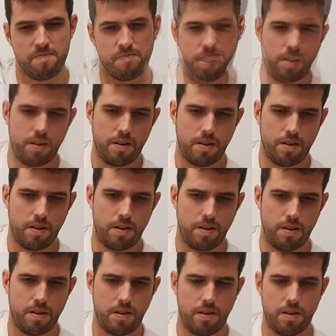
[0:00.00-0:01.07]

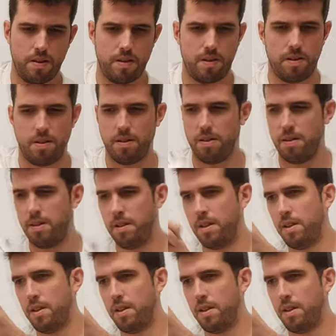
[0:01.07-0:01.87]
(silence)